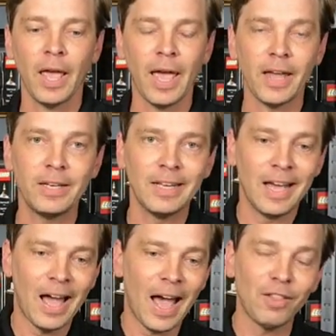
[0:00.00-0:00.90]
And
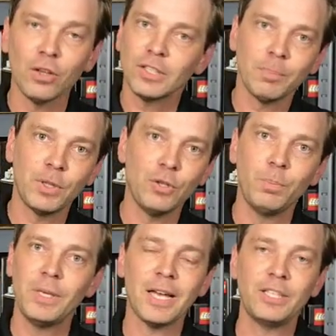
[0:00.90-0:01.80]
I looked up the
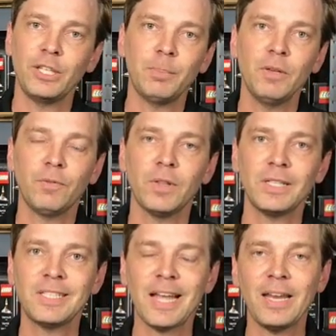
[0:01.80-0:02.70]
UPS shipping for
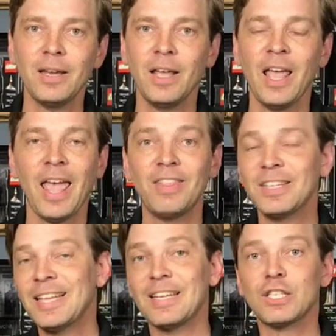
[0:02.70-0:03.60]
this set, and
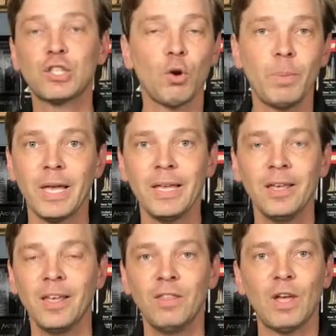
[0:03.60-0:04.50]
this set is so
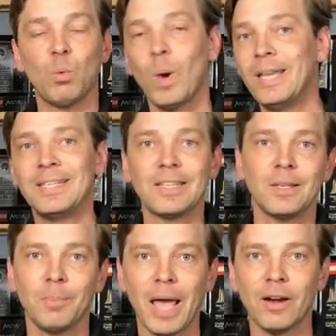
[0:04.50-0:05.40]
big that weight
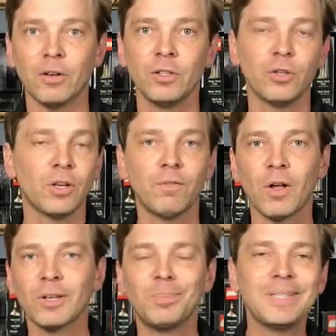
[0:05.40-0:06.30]
doesn't matter. You're going to
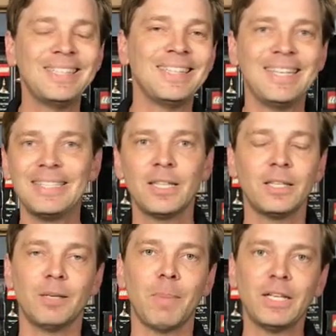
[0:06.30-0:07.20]
fall completely into
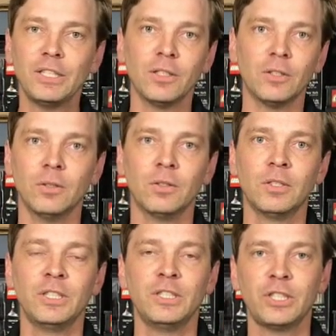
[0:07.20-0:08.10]
the dimensional
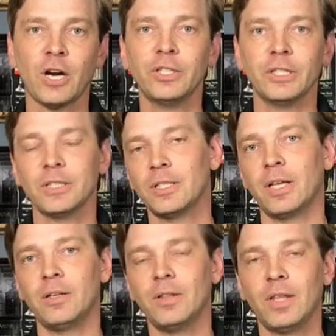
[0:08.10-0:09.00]
charges
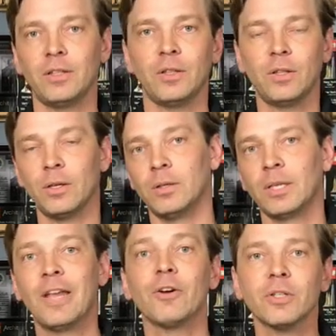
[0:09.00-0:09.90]
that the
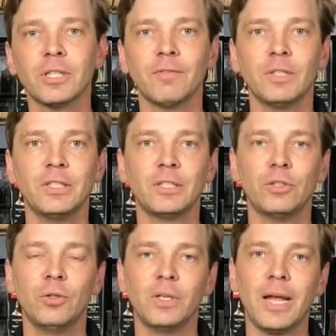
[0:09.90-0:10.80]
carriers have
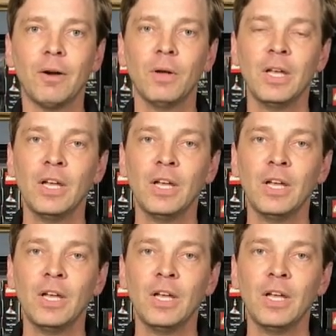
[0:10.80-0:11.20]
instituted now.